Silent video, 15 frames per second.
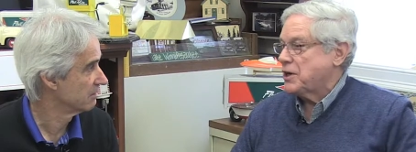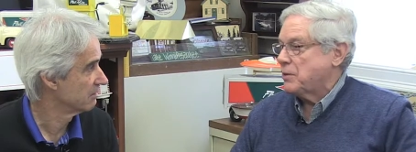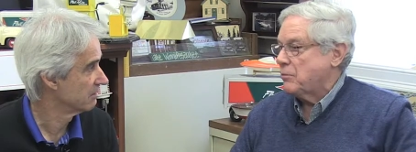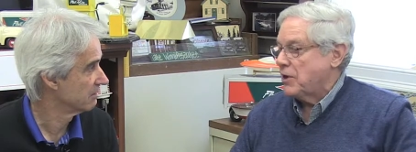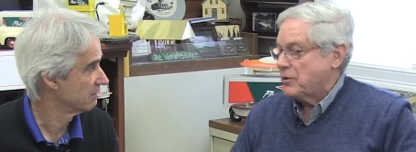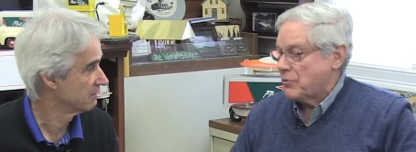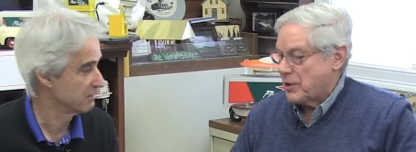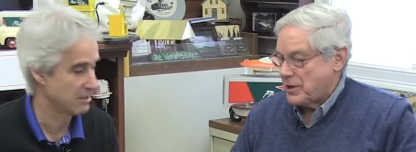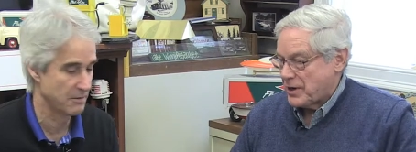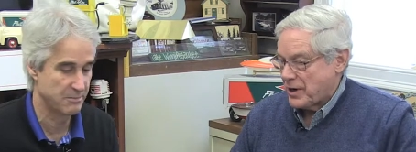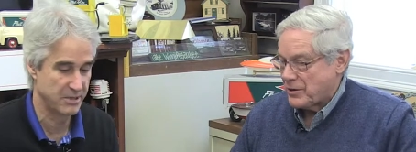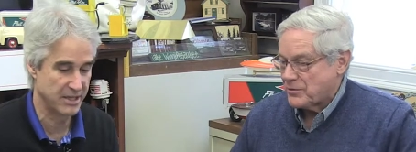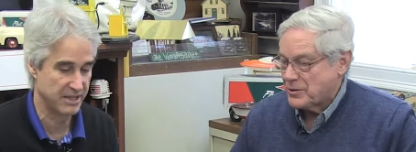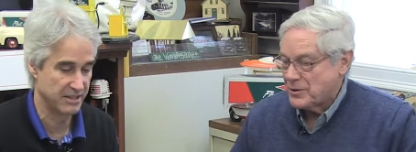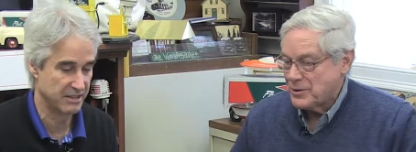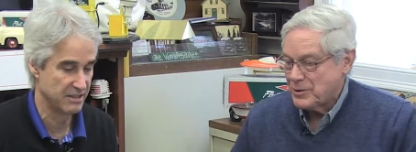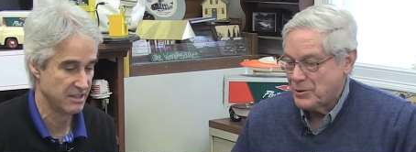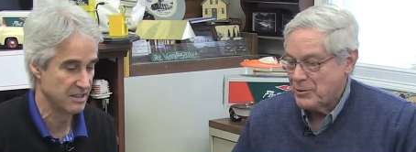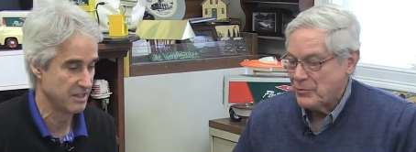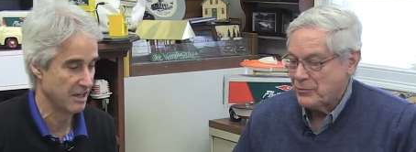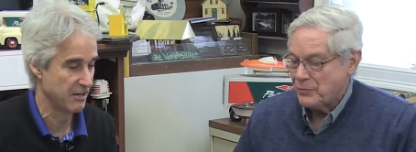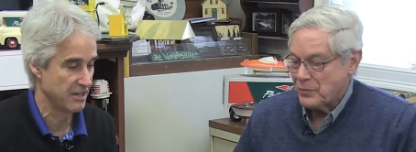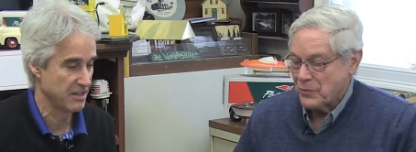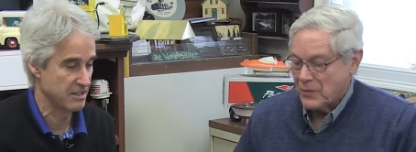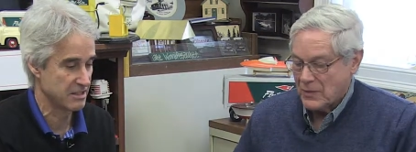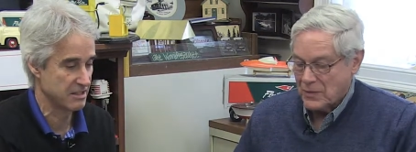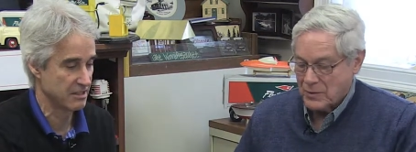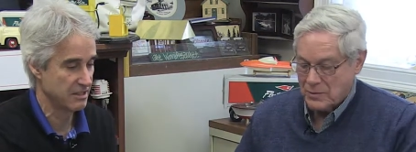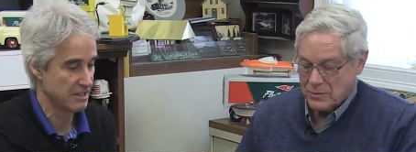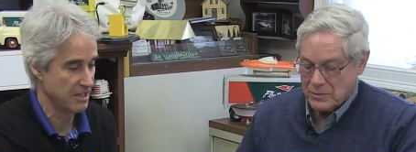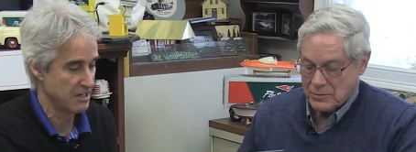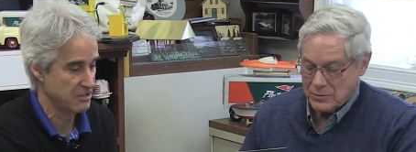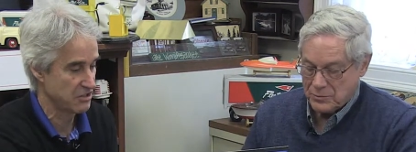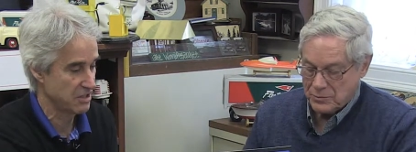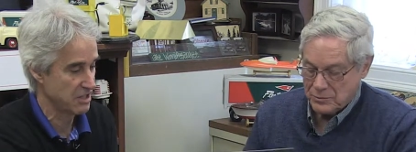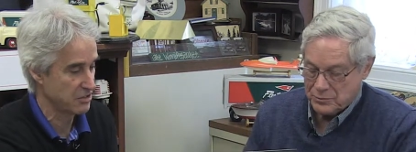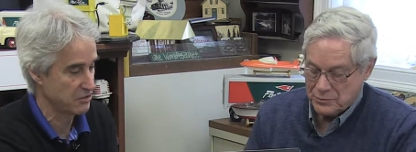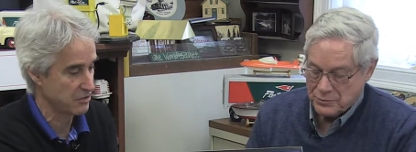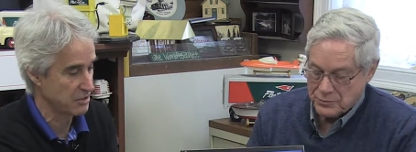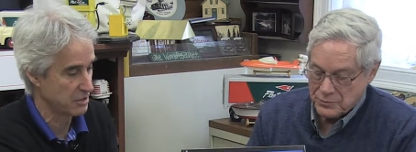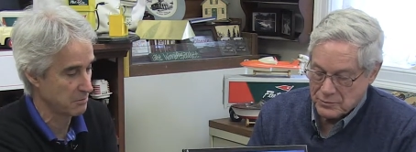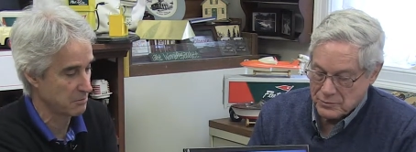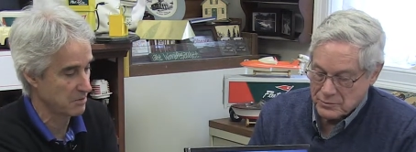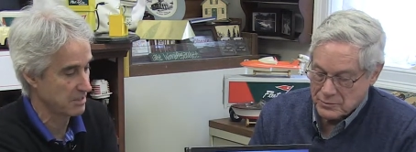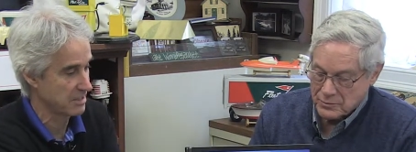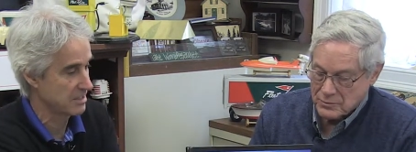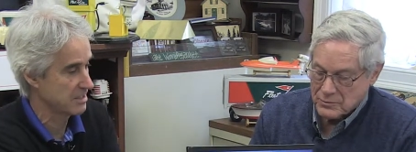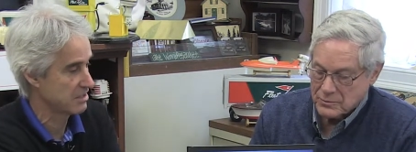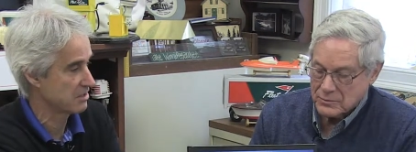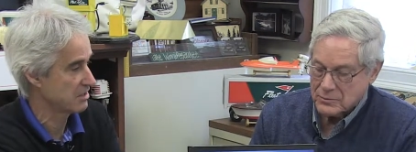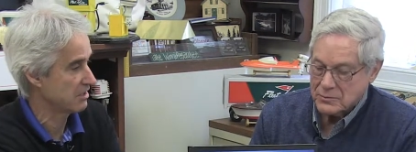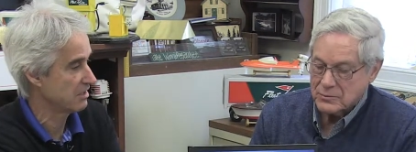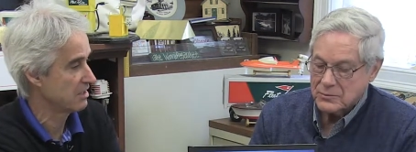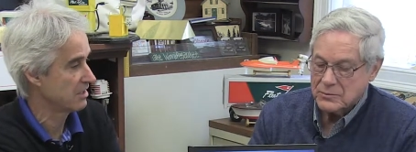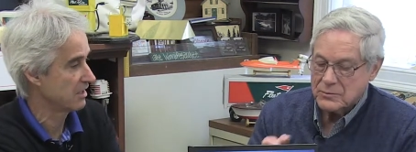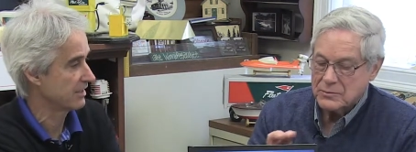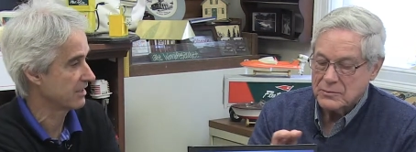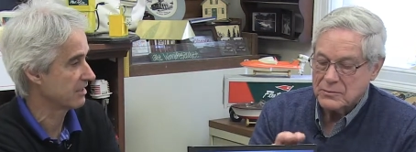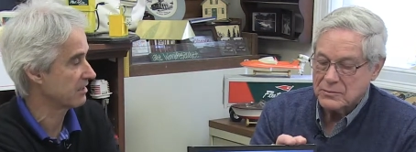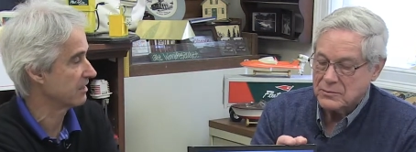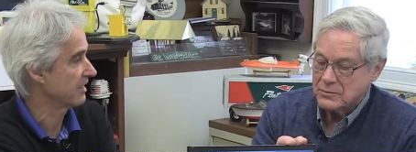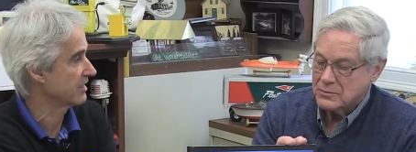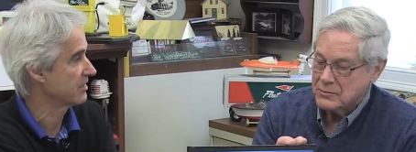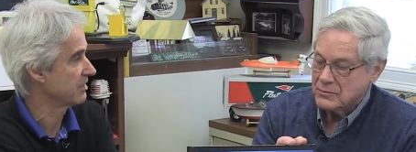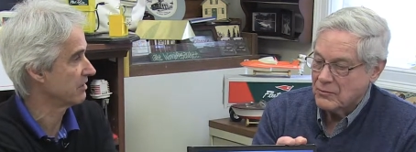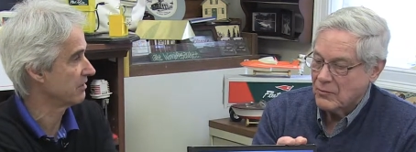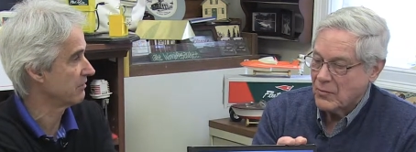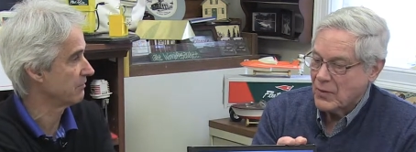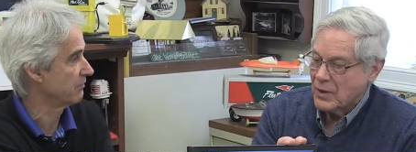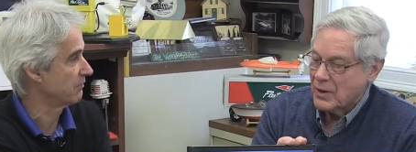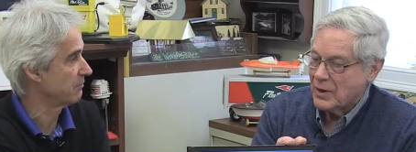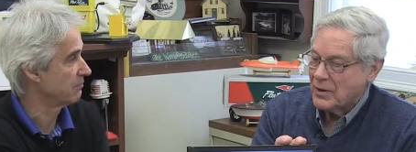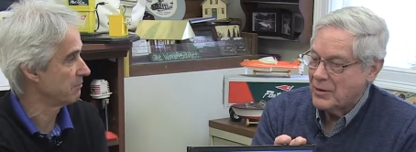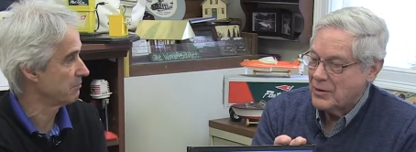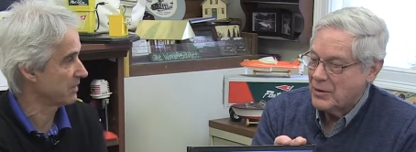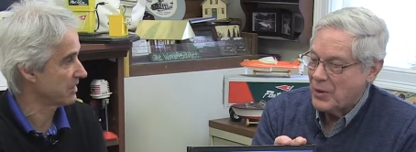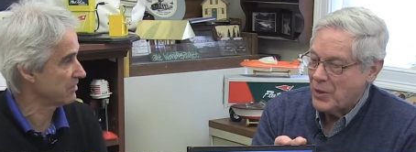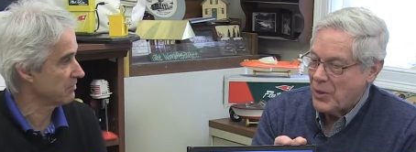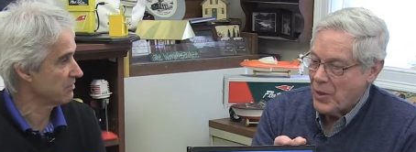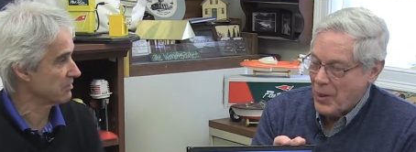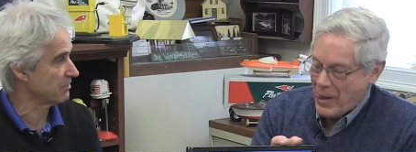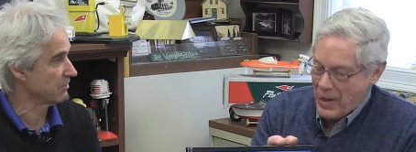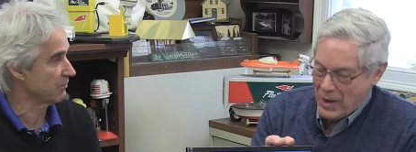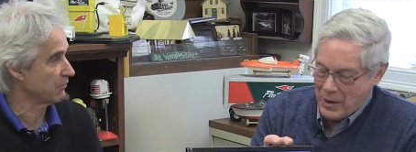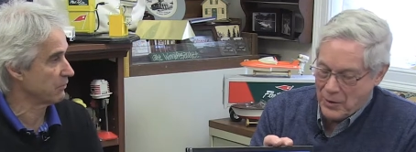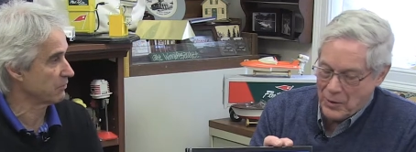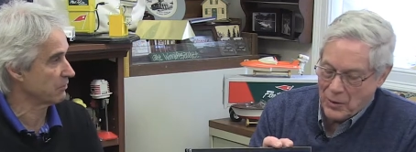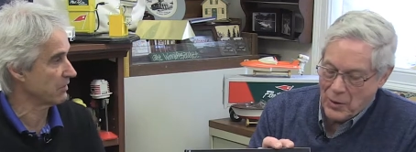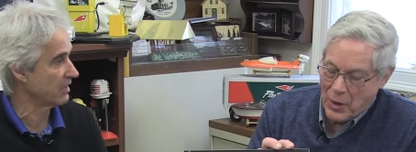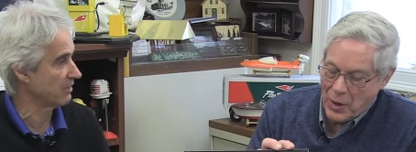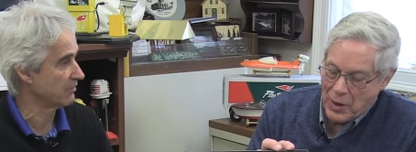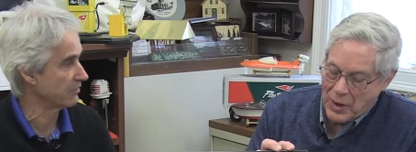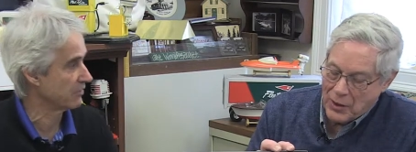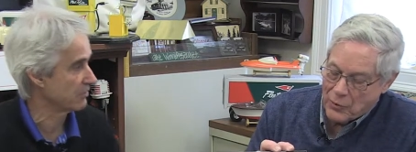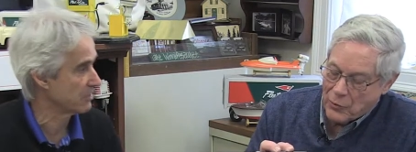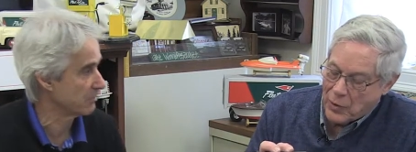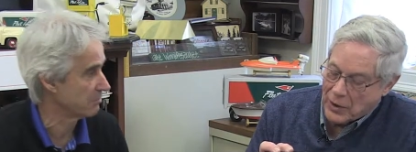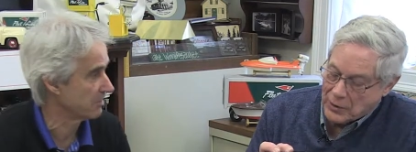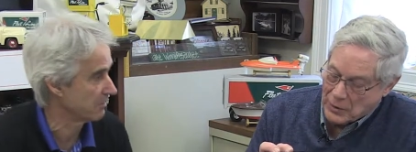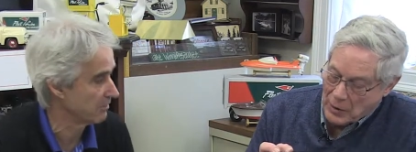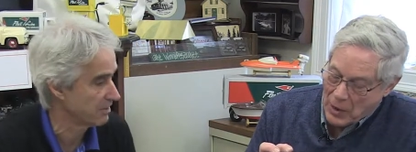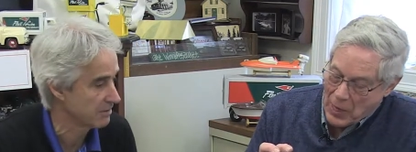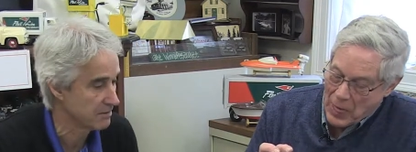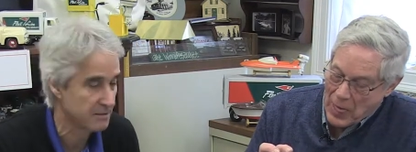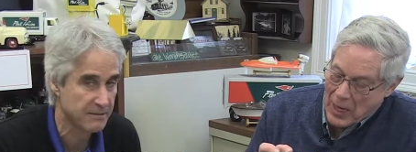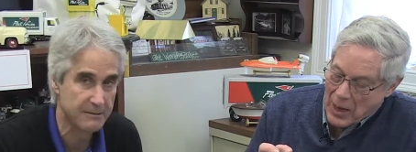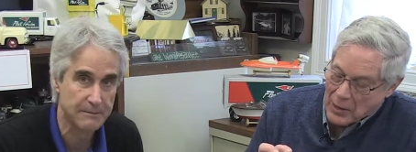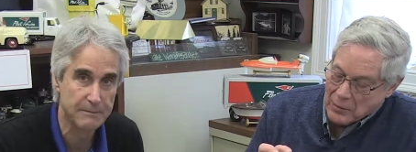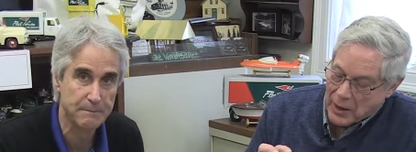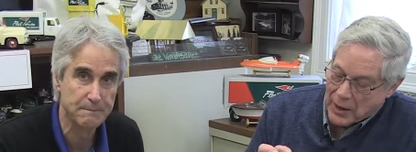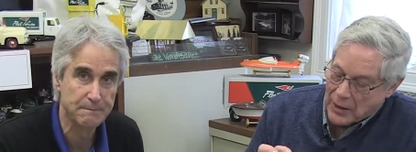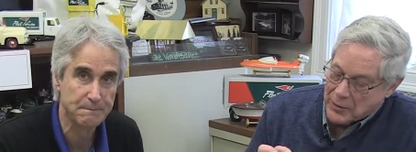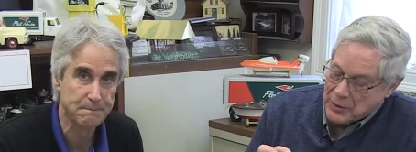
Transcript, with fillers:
Speaker 1: eBay right Not now. Not bad. Now
Speaker 2: here's here's an interesting book, and this is a like a collection of pictures or photographs or something,
Speaker 1: right? right? Uh,